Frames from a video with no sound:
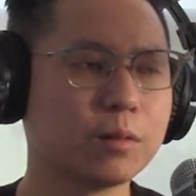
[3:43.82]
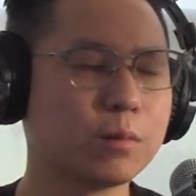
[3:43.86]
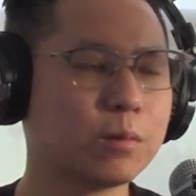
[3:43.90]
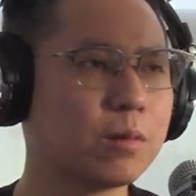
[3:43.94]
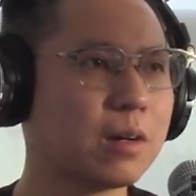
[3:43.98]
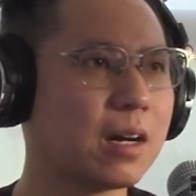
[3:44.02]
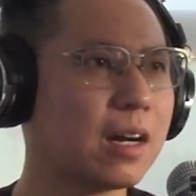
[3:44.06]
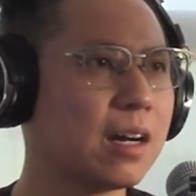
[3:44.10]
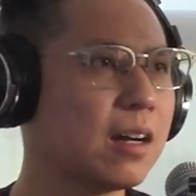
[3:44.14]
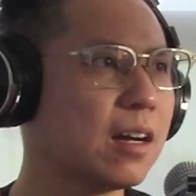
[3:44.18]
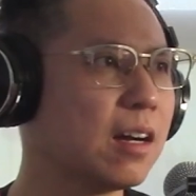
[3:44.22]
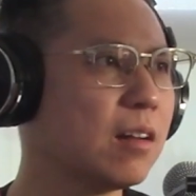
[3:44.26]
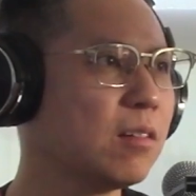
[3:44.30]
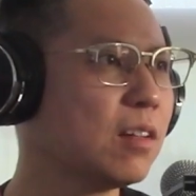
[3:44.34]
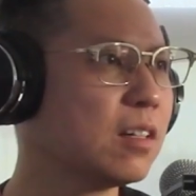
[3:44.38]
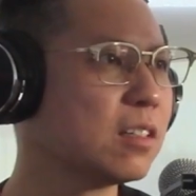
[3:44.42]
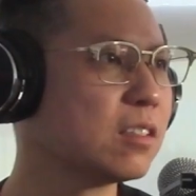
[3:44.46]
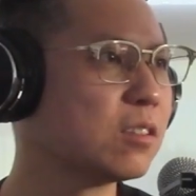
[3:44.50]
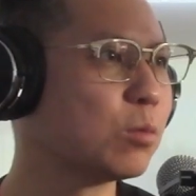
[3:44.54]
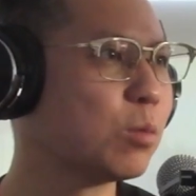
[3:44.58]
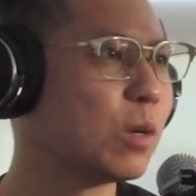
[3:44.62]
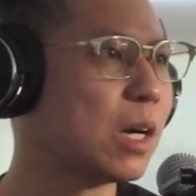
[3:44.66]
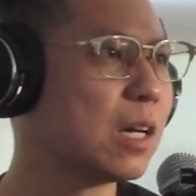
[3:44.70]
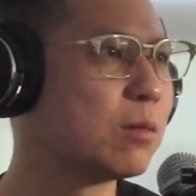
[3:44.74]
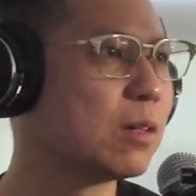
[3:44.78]
how long has
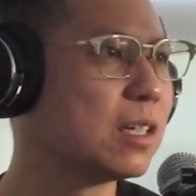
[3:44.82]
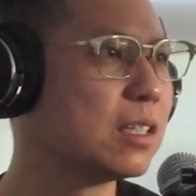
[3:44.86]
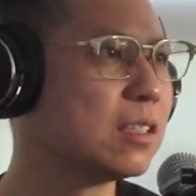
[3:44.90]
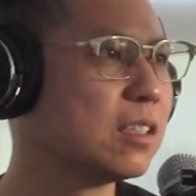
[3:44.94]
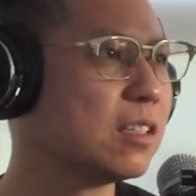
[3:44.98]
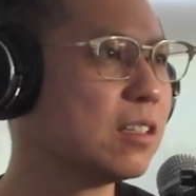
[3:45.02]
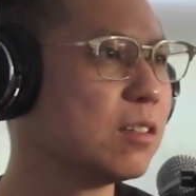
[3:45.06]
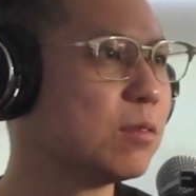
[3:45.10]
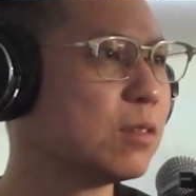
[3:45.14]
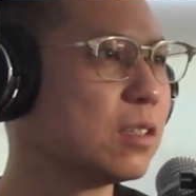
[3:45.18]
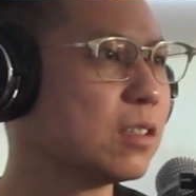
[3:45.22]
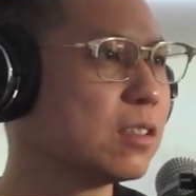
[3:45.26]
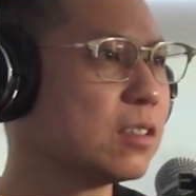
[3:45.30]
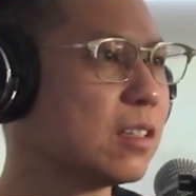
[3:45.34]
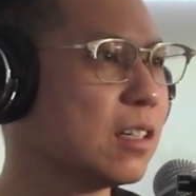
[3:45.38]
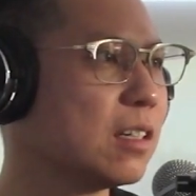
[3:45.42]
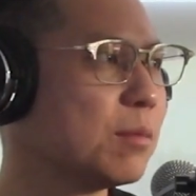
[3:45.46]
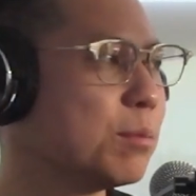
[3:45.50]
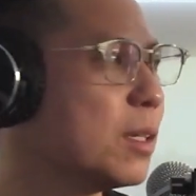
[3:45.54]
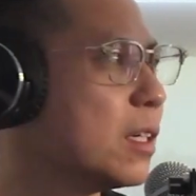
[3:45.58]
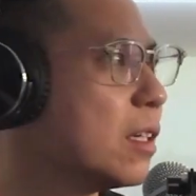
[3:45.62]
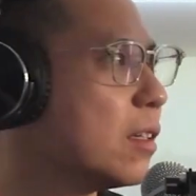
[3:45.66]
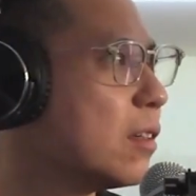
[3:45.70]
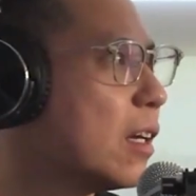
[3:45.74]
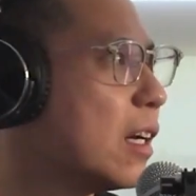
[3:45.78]
YYC Real Estate
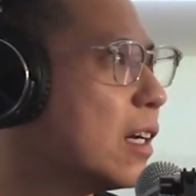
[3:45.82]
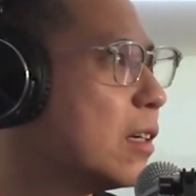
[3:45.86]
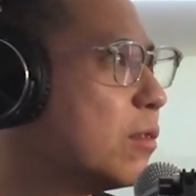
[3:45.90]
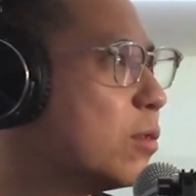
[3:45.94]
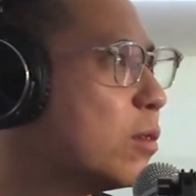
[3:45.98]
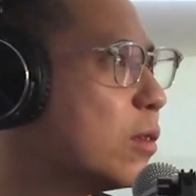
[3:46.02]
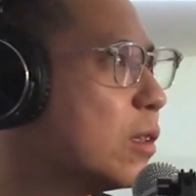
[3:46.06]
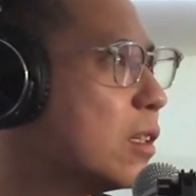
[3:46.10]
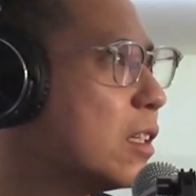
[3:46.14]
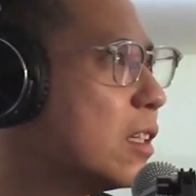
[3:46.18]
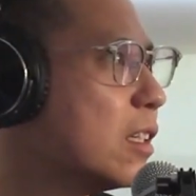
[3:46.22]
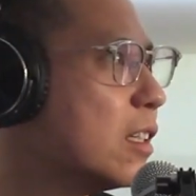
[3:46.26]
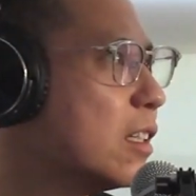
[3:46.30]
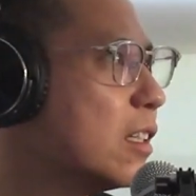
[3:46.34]
been alive for?